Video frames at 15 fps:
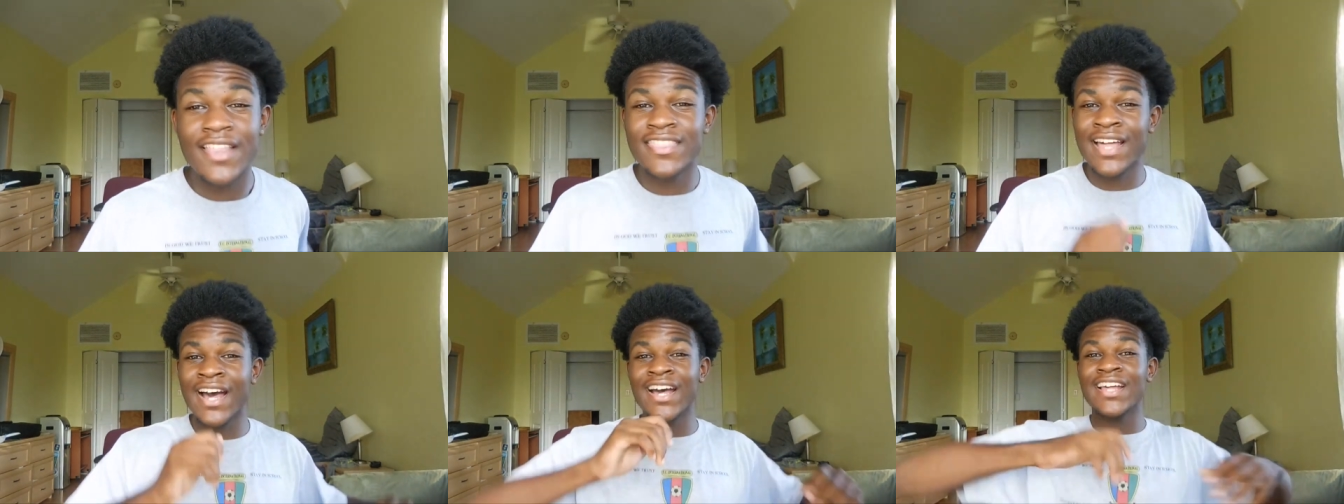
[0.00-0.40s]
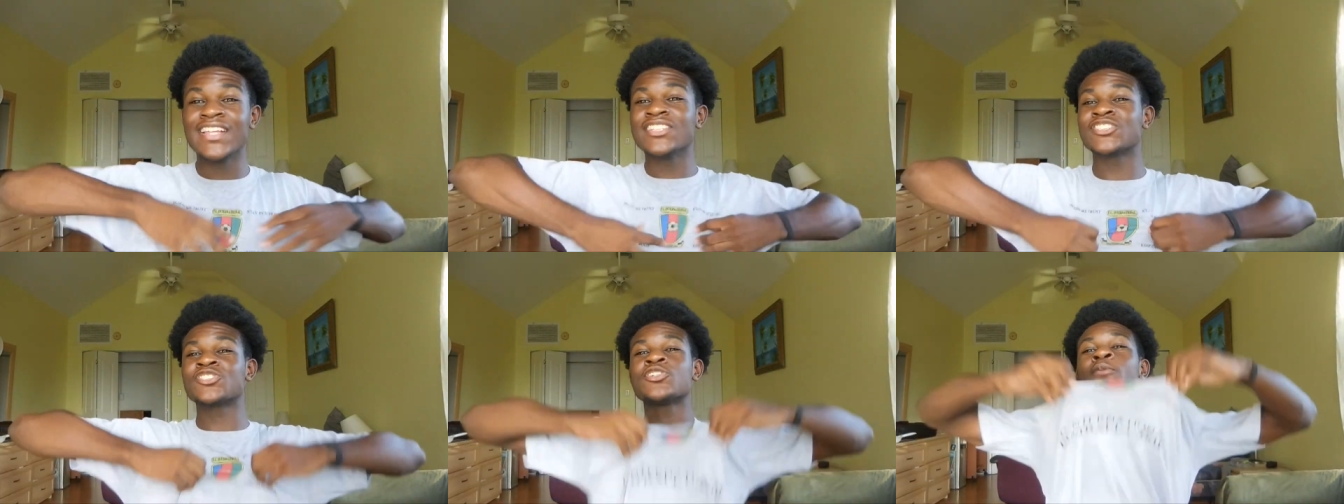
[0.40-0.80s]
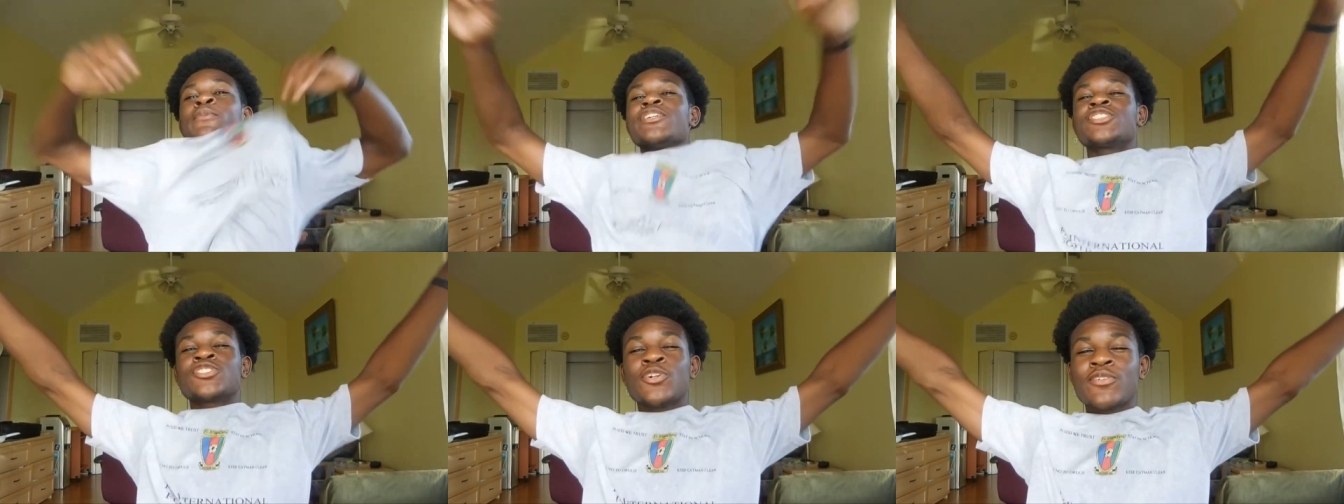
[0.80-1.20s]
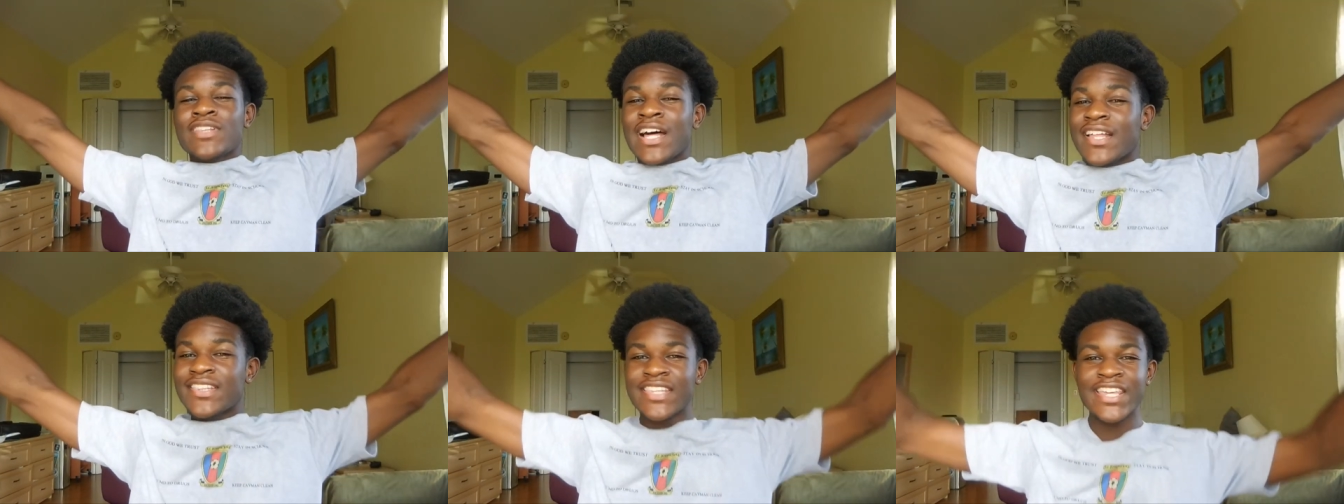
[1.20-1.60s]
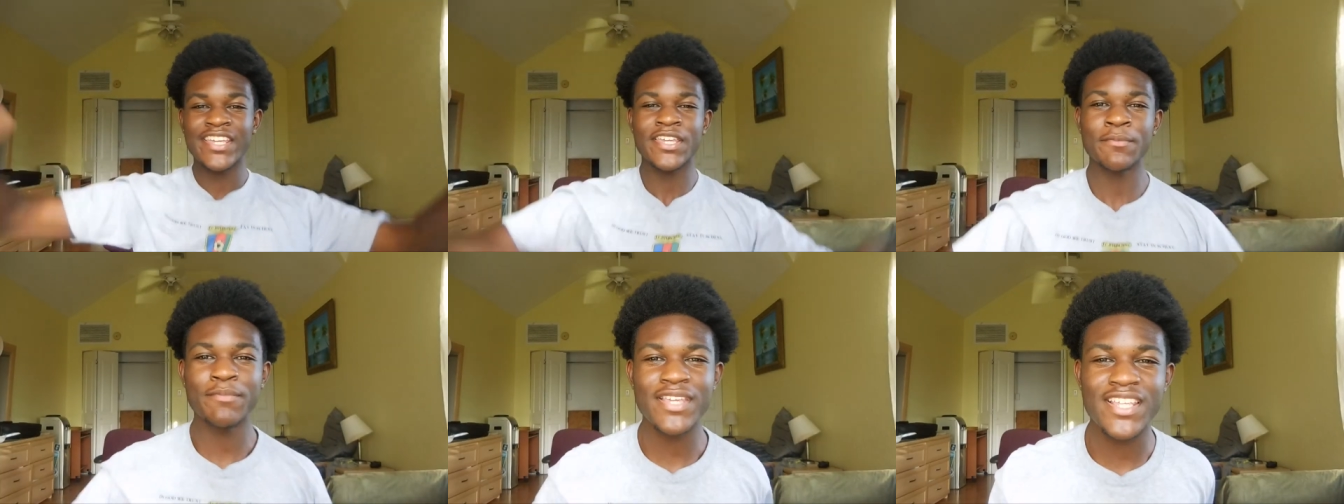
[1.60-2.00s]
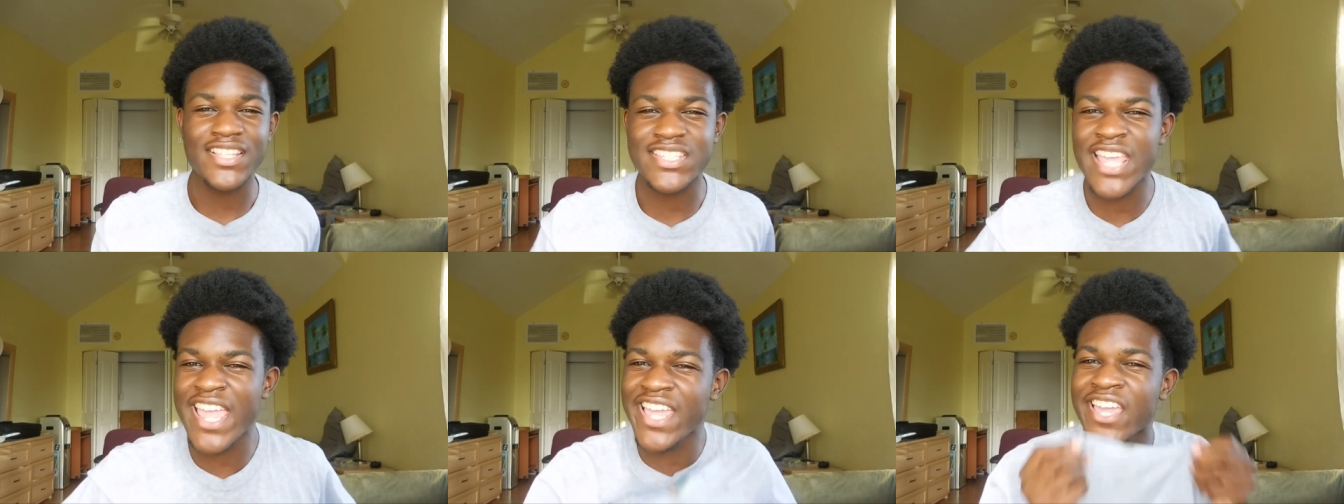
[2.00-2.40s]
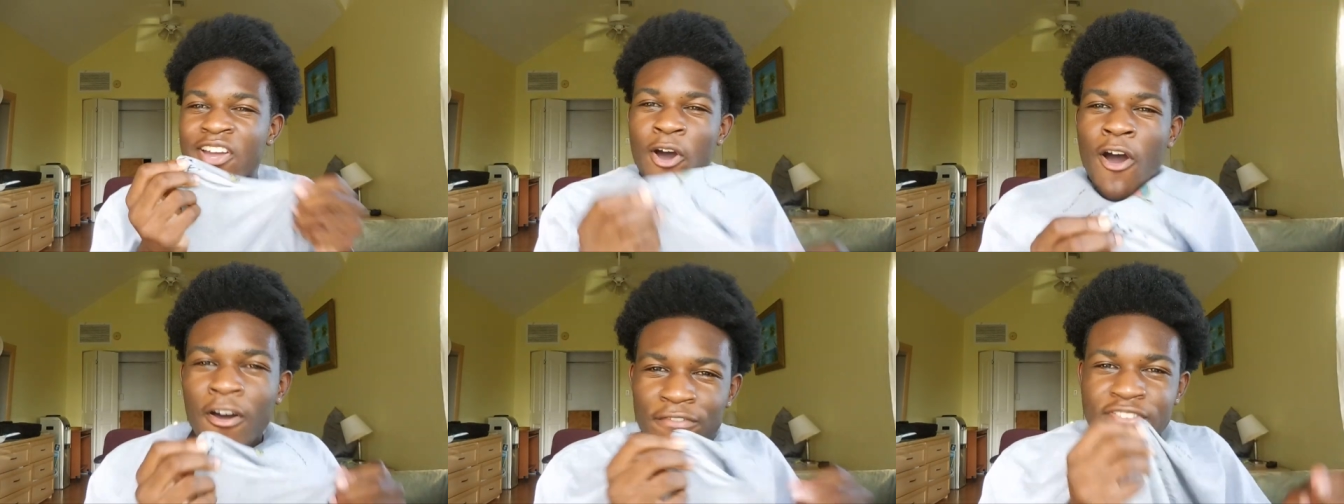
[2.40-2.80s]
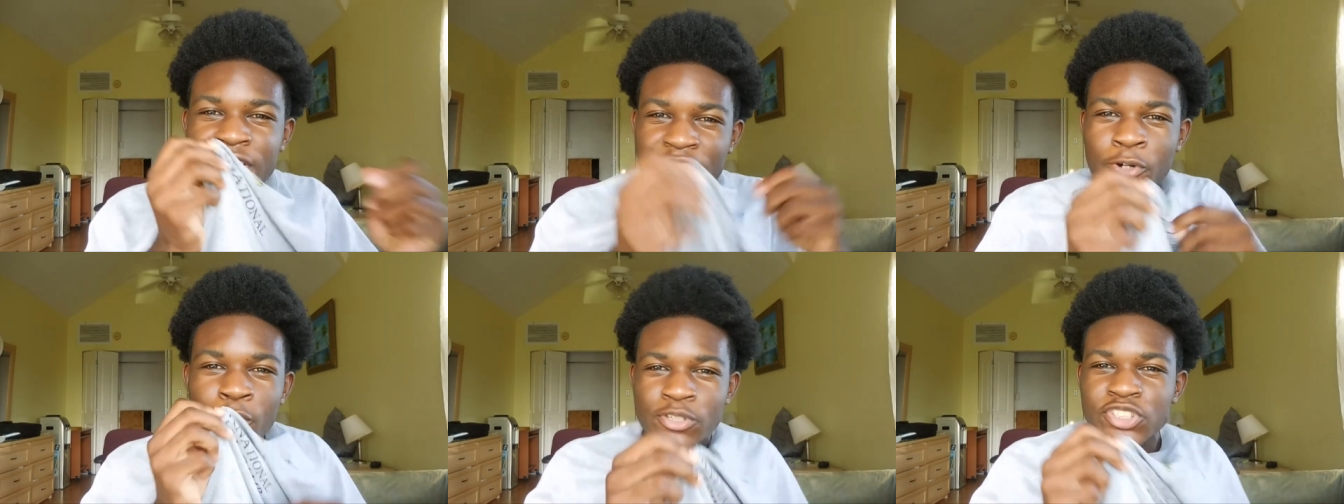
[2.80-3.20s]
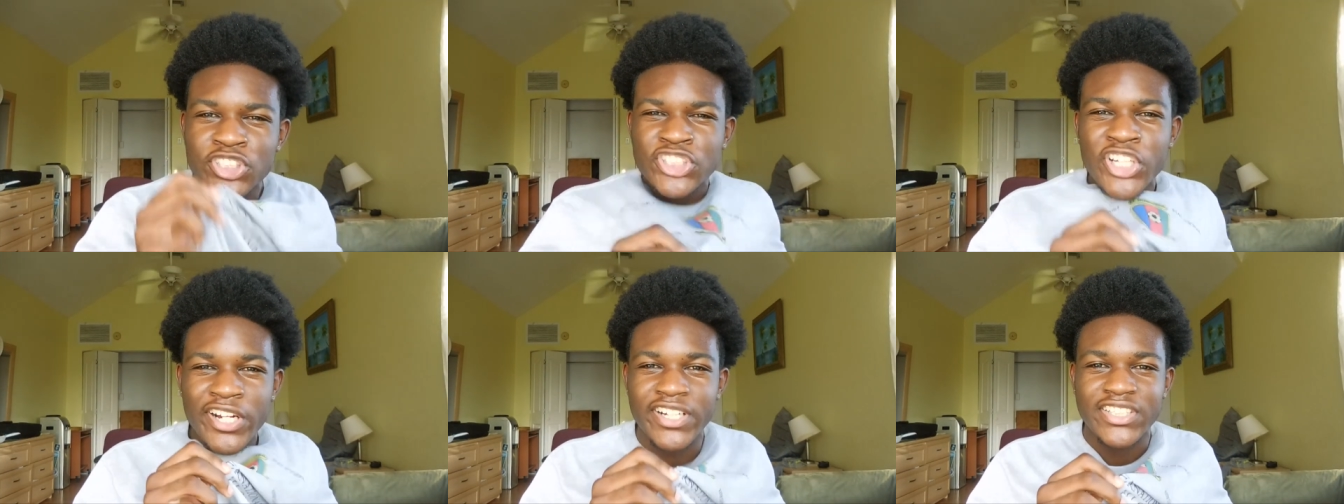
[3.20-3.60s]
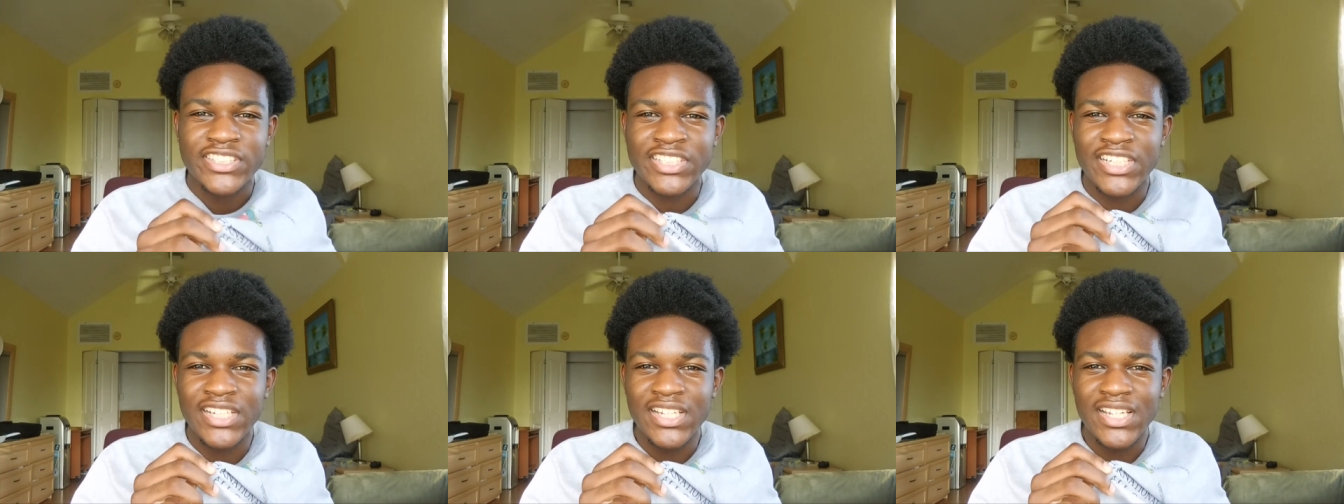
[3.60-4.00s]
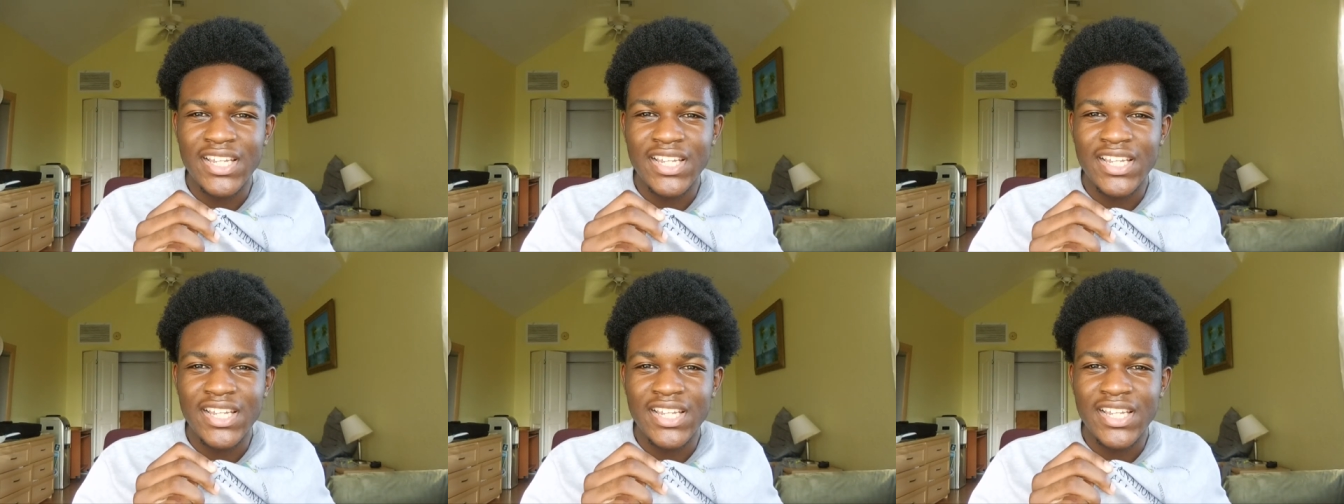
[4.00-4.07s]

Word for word: That so much so that they can be taking off their own shirt